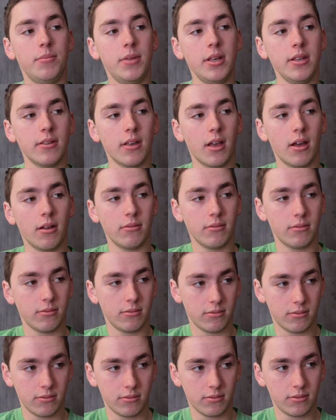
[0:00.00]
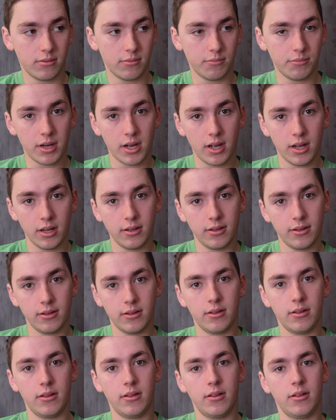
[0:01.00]
Peace out. Bye.
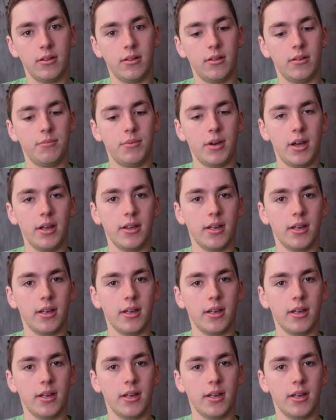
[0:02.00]
Bye,